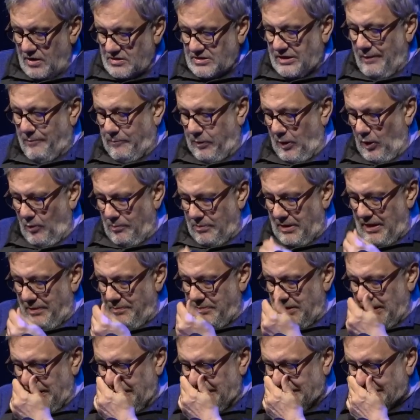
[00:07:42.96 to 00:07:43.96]
The
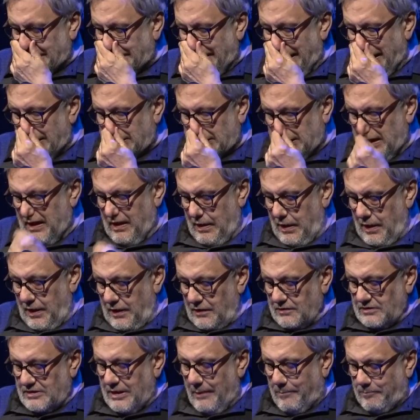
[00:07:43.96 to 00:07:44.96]
problem is that
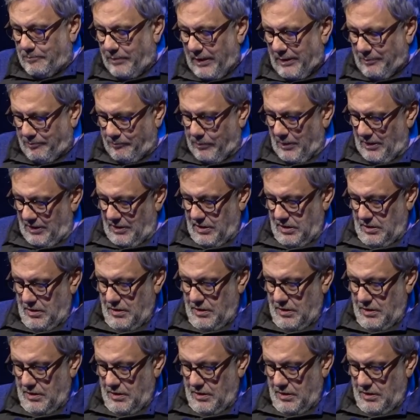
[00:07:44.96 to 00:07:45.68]
the people